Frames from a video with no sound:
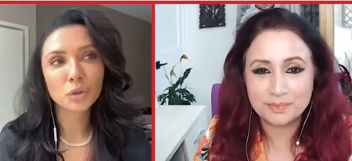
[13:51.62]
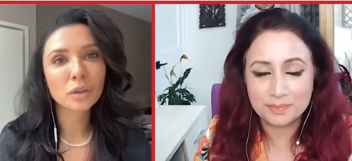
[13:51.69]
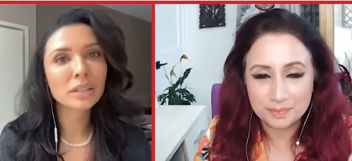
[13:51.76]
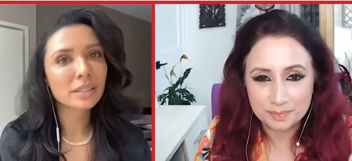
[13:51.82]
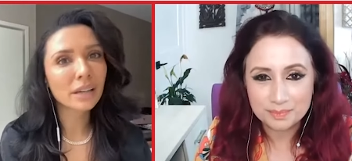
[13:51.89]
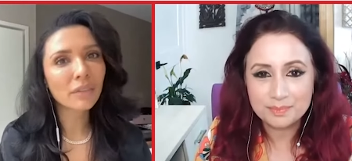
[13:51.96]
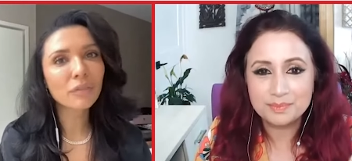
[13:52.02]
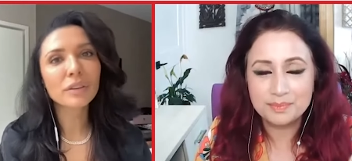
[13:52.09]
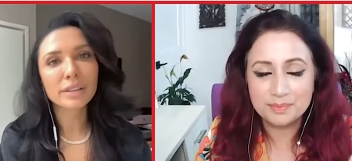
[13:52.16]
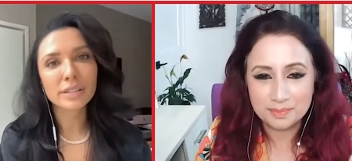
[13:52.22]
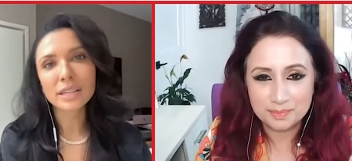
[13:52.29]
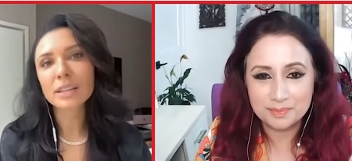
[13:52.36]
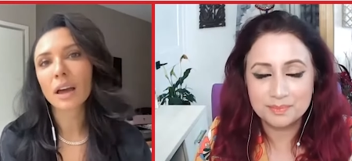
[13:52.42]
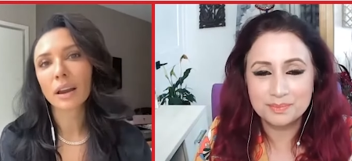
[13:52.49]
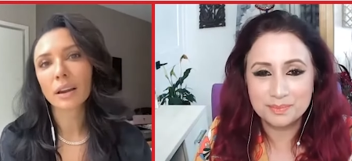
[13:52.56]
Speaker 1: can definitely
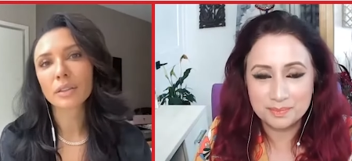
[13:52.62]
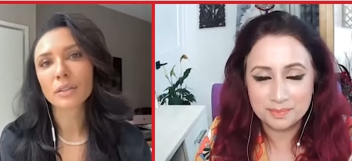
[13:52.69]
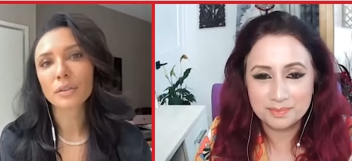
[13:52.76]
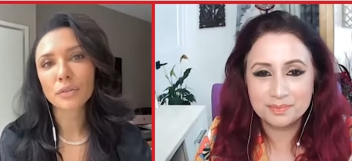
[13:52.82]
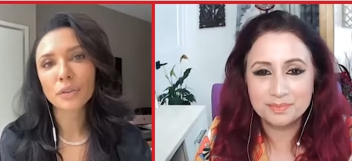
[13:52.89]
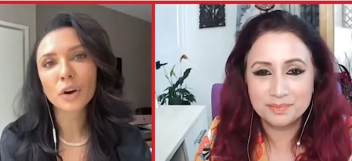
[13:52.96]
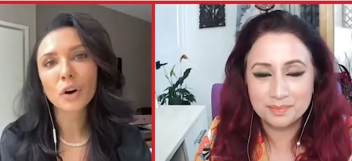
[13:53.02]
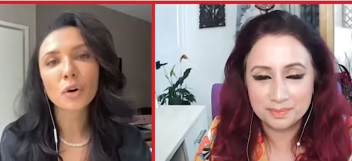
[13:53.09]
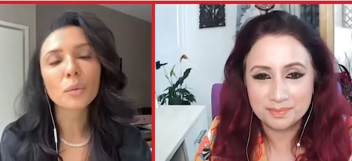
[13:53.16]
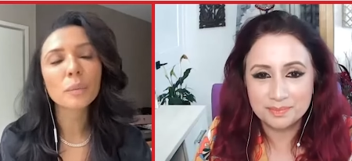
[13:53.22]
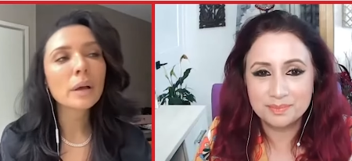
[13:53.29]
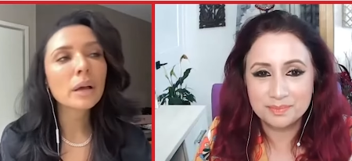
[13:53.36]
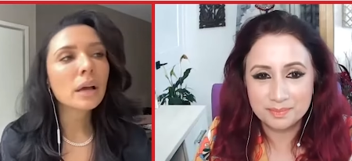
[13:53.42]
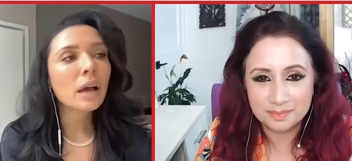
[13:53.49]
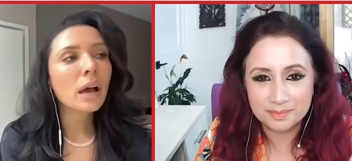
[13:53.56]
see that in the
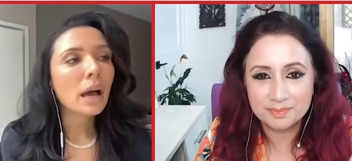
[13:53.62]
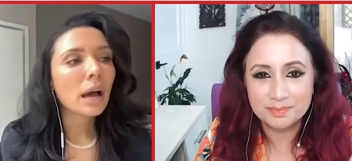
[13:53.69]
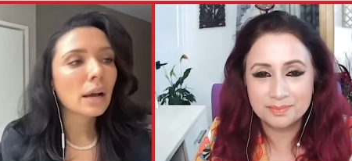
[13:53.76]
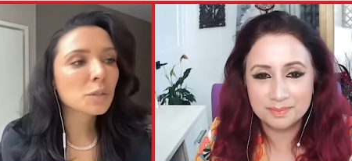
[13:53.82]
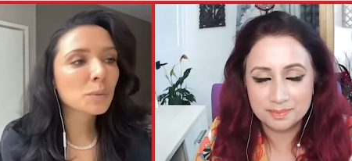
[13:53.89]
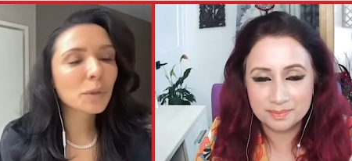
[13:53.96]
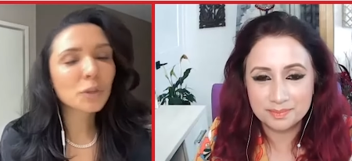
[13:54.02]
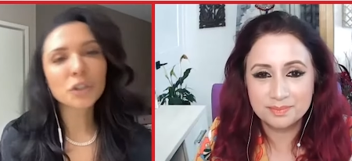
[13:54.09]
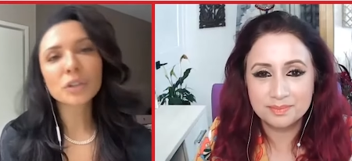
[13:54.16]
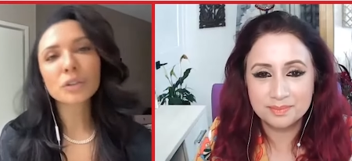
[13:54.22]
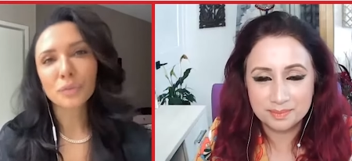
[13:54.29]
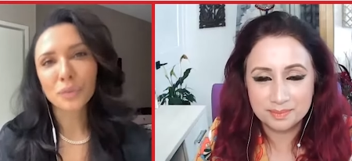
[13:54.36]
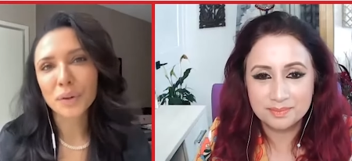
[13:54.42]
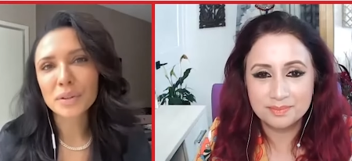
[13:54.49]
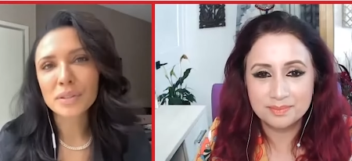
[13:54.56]
film, especially in
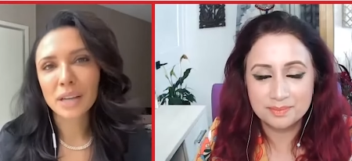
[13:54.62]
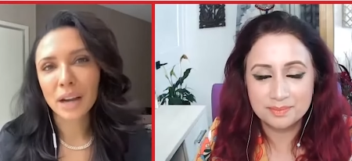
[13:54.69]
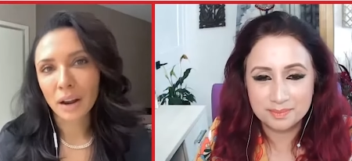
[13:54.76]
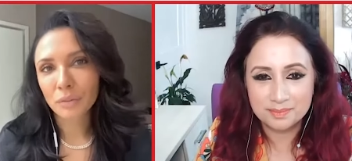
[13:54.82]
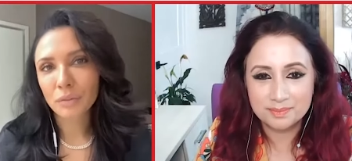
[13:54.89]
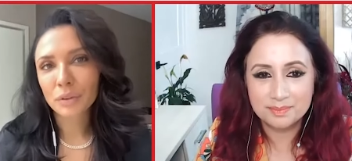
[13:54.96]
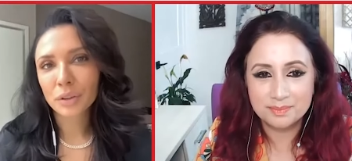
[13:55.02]
the first half.